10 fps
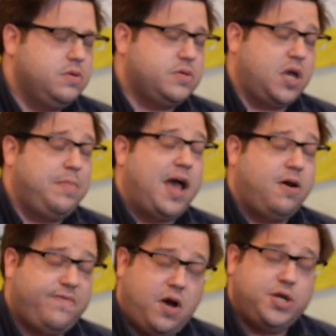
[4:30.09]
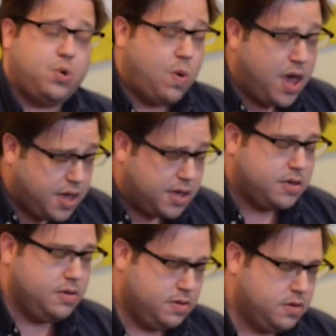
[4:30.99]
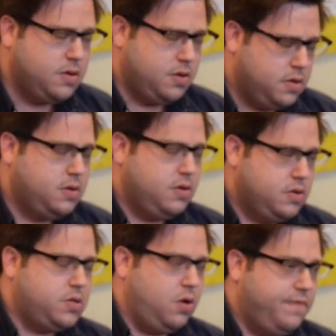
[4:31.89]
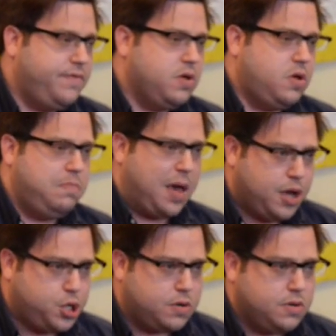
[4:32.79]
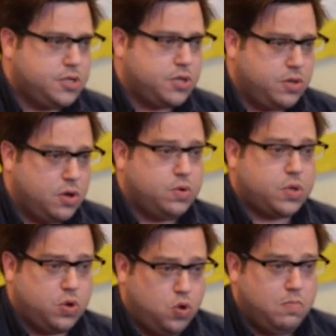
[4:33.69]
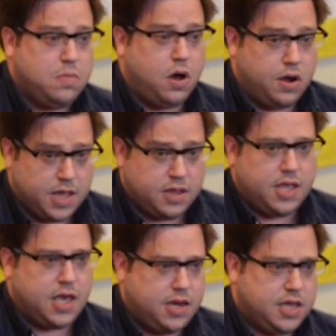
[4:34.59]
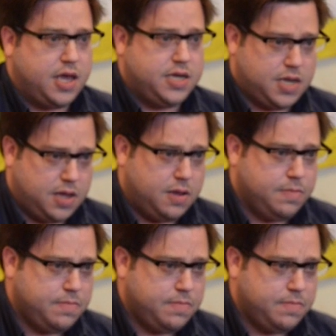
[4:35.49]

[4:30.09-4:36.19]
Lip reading: somehow find a way to offer compassion to those whom are in the NKT.